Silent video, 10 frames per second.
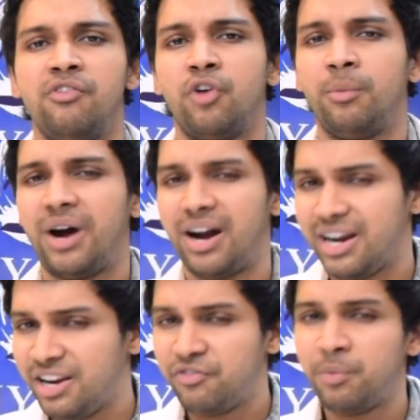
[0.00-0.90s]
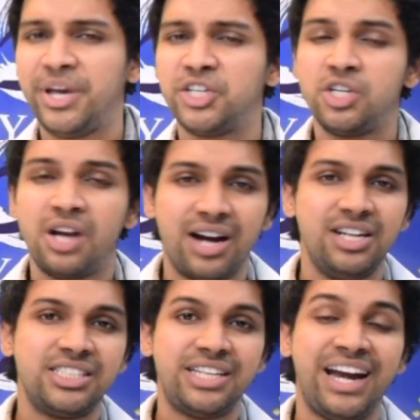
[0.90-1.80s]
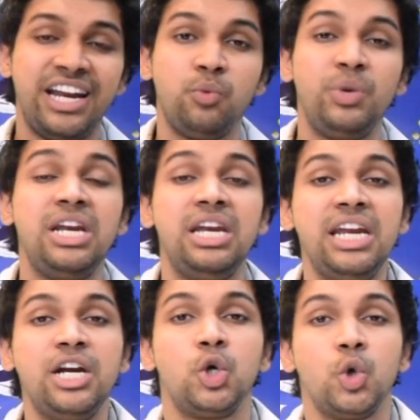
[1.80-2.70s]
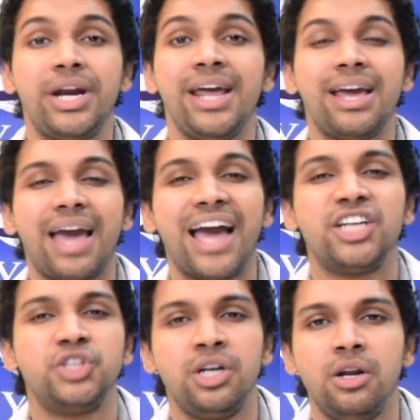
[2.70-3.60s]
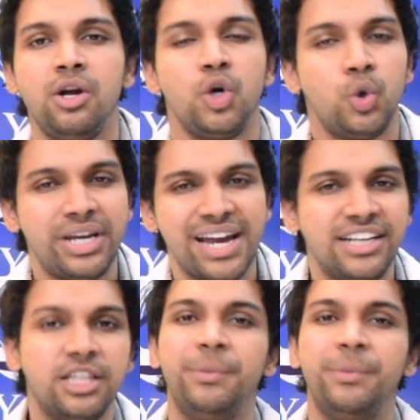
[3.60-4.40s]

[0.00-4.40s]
From information, understanding, we need to take action to get the